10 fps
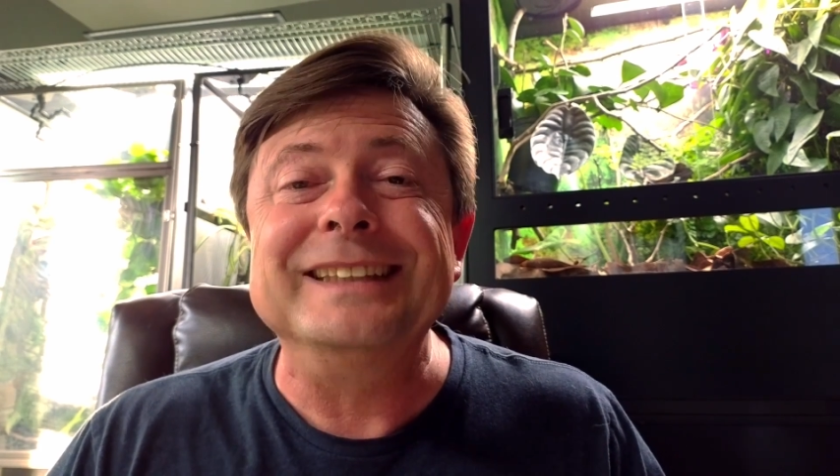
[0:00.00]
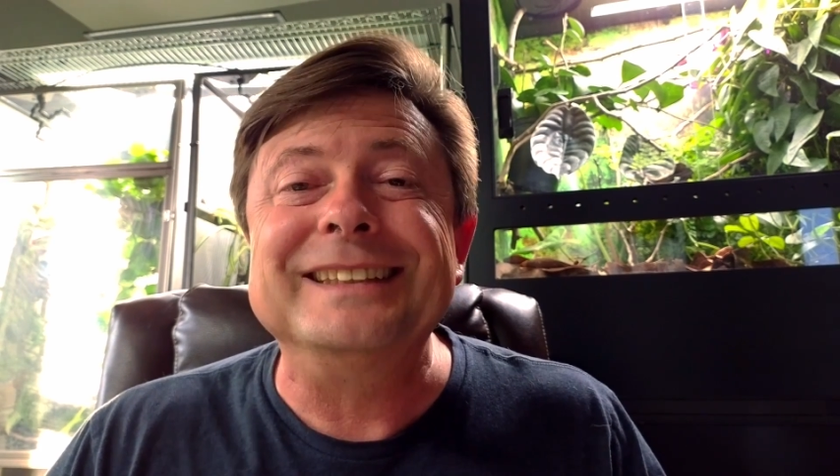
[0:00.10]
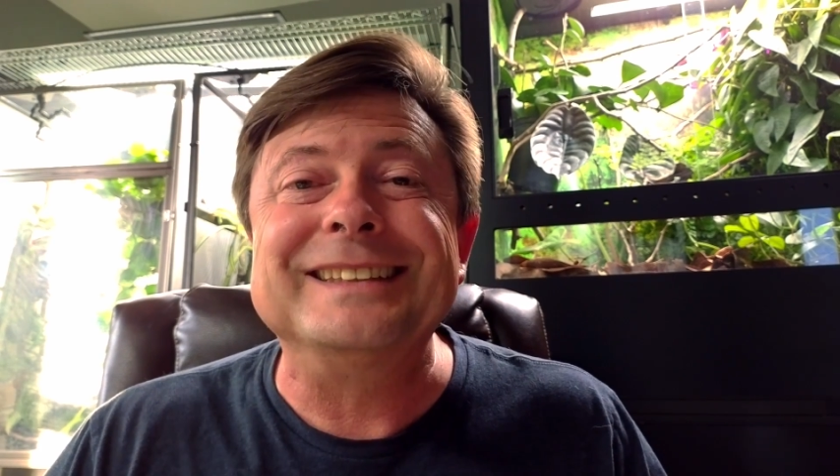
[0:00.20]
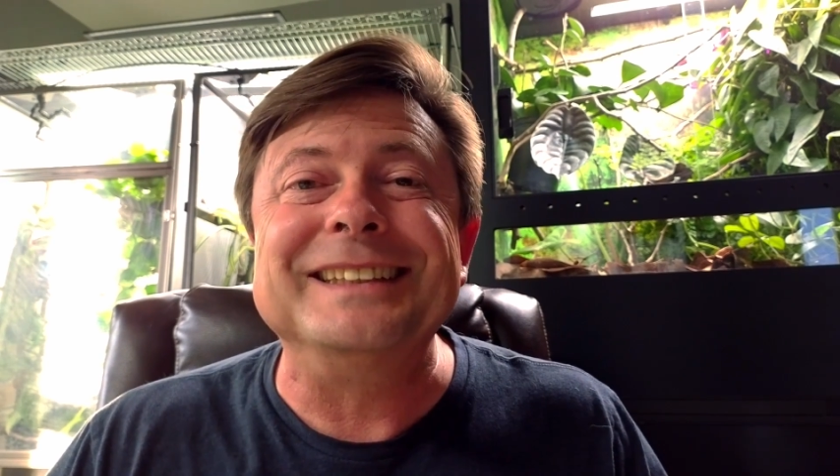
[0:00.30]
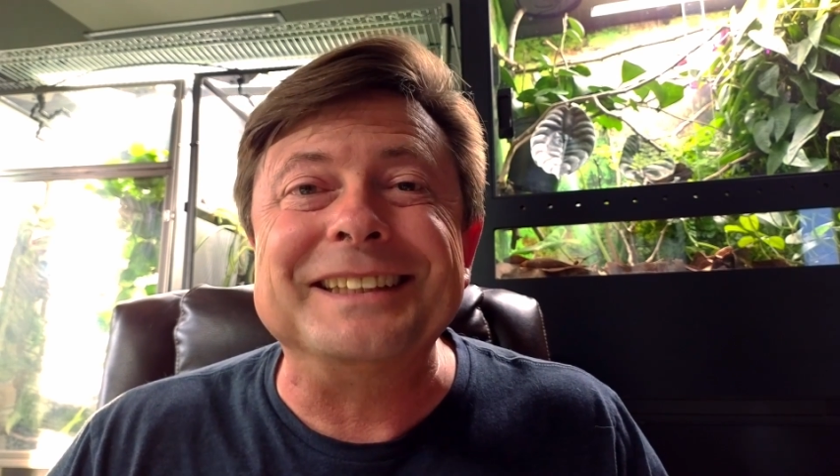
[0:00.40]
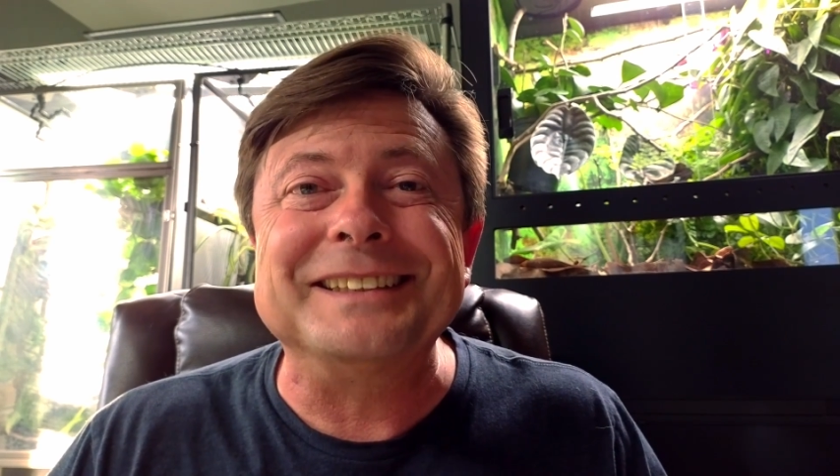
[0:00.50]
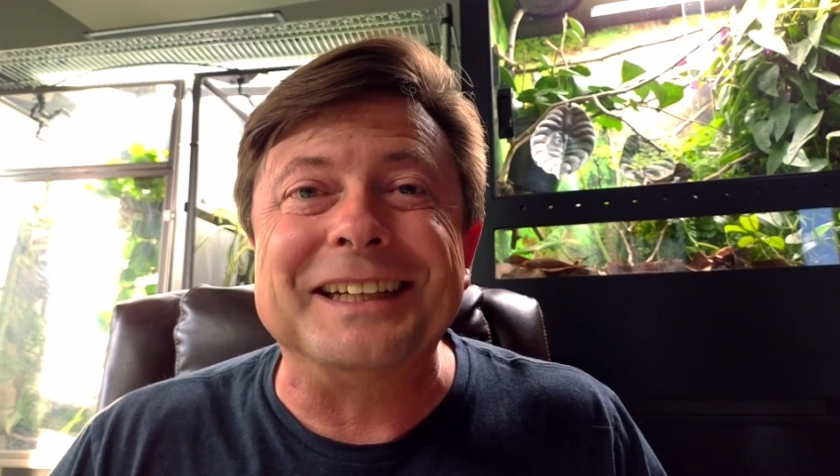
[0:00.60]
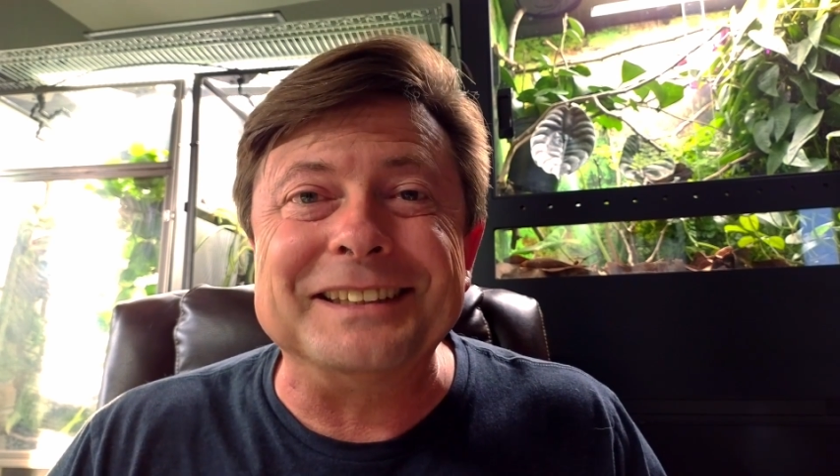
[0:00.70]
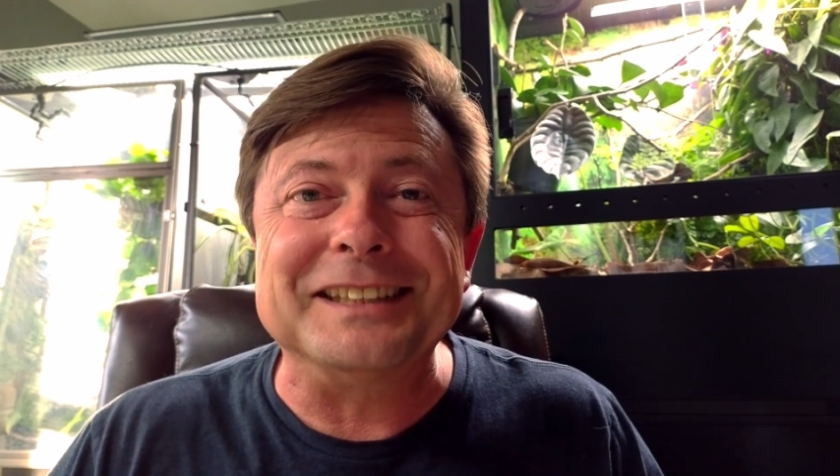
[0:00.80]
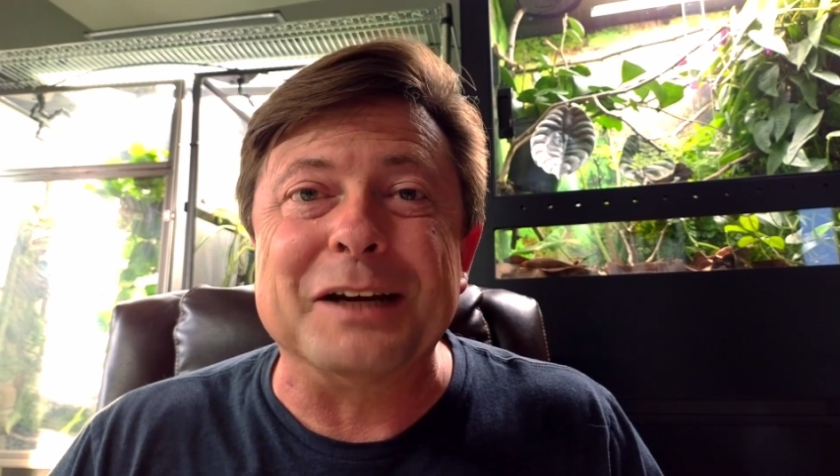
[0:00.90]
This is an
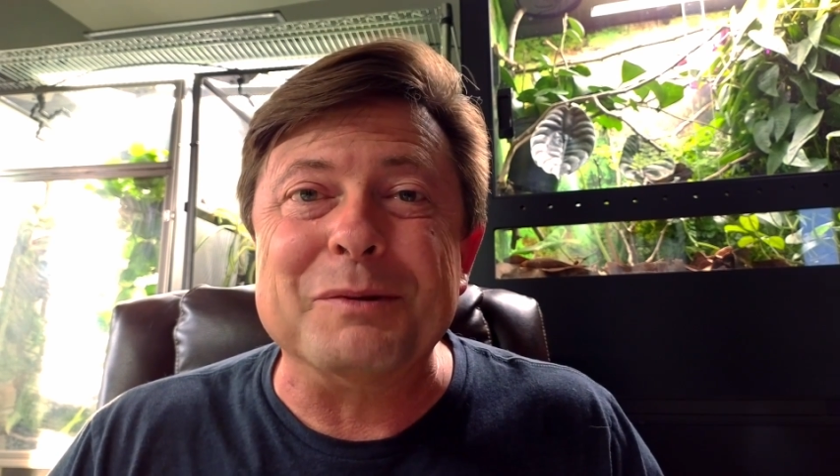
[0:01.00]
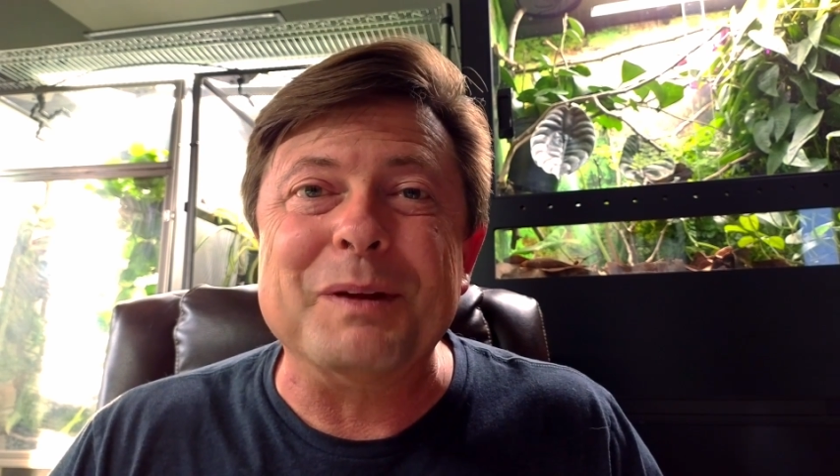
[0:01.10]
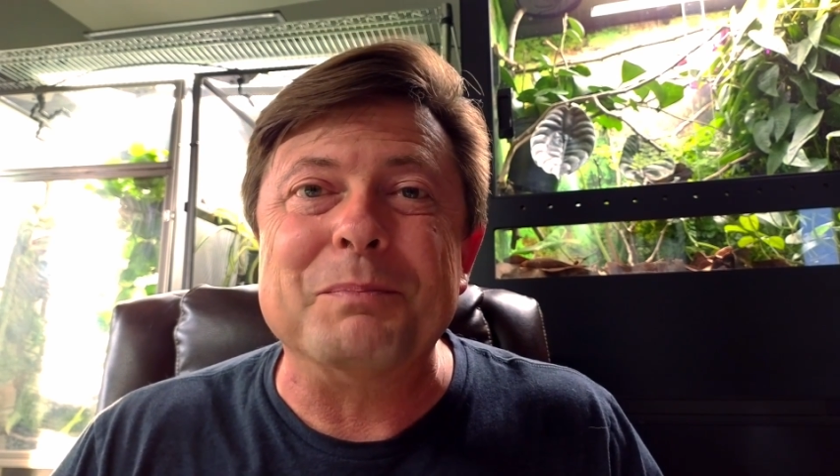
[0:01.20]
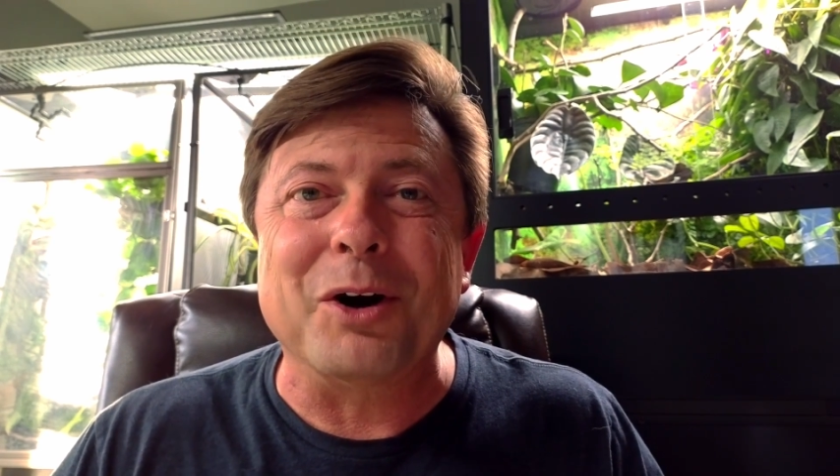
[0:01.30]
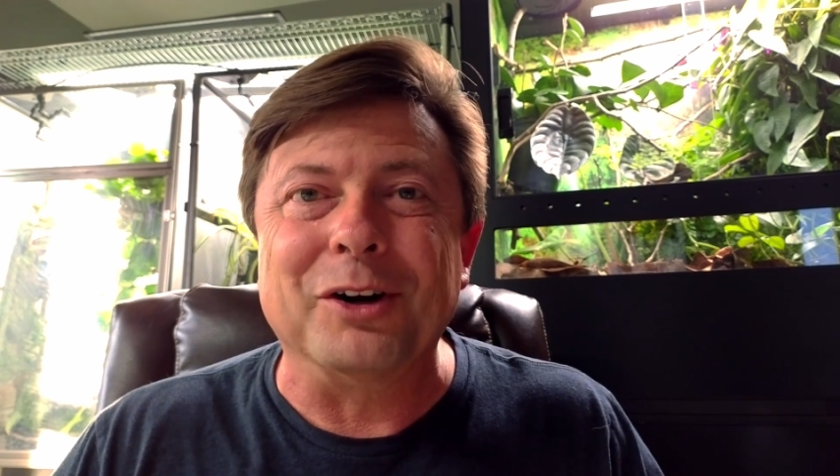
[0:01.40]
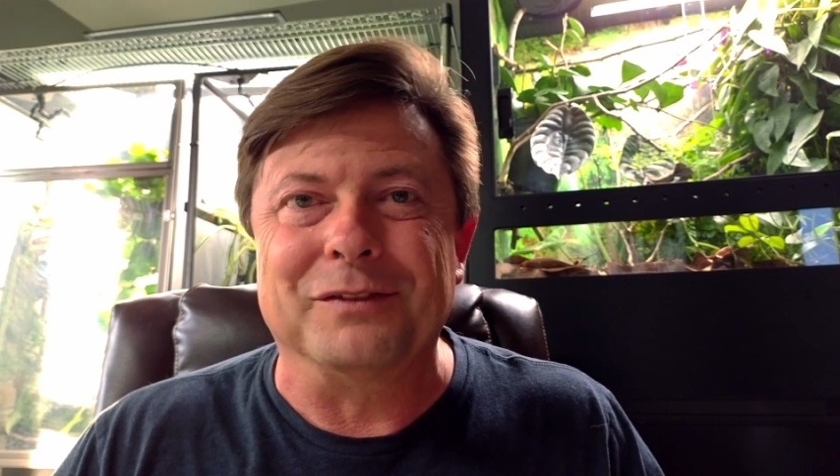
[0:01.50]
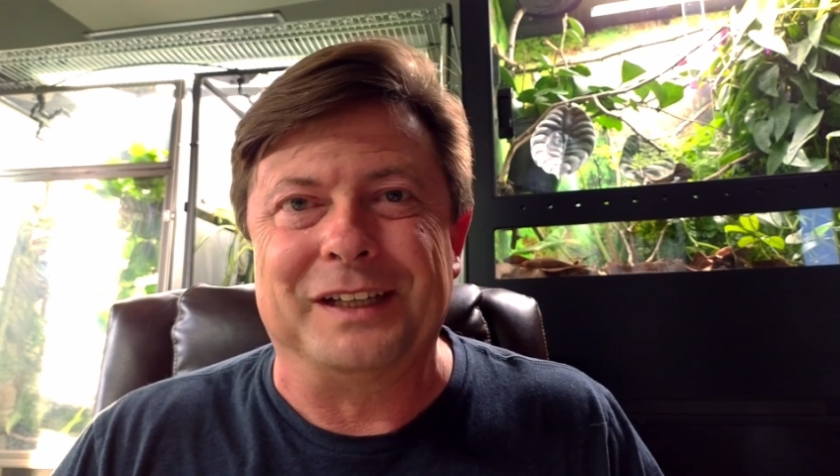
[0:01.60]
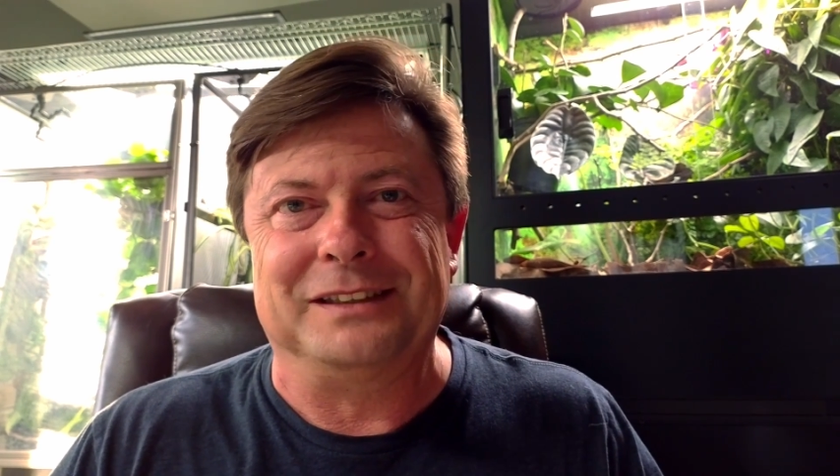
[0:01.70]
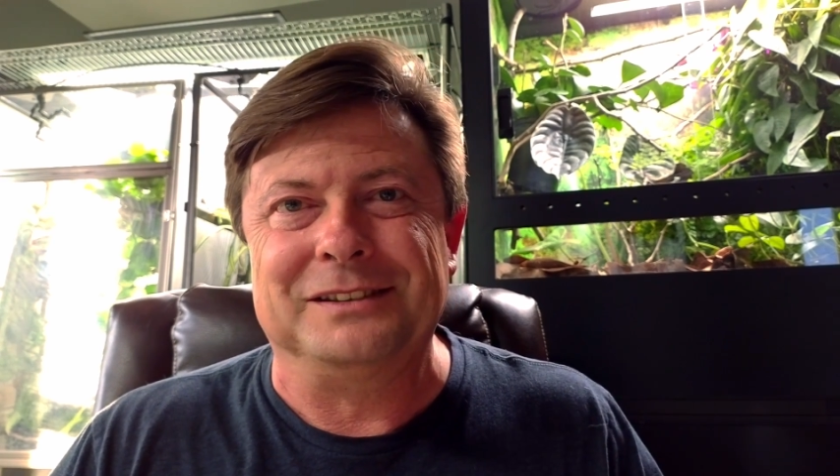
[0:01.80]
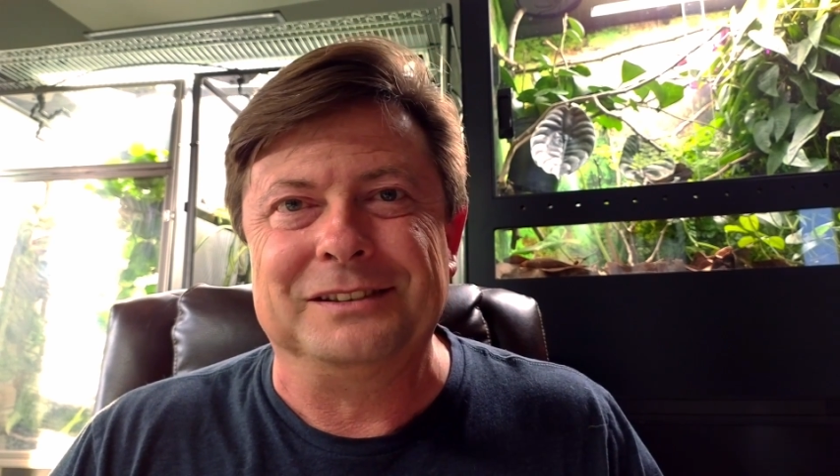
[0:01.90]
exciting time to be part of
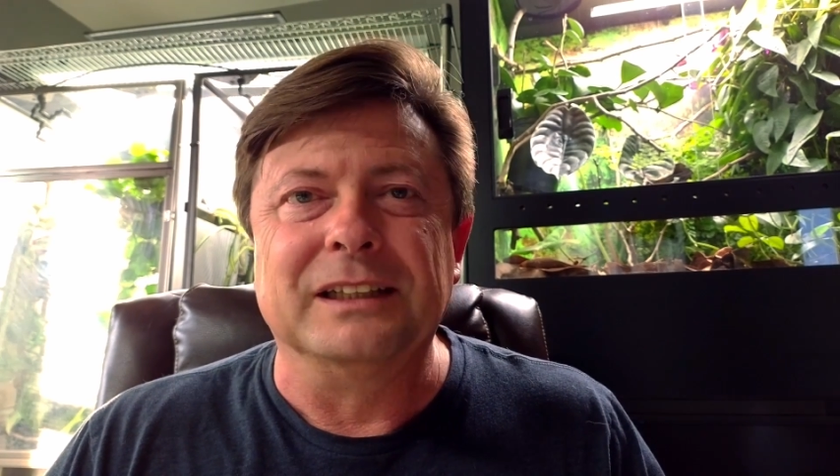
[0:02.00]
it.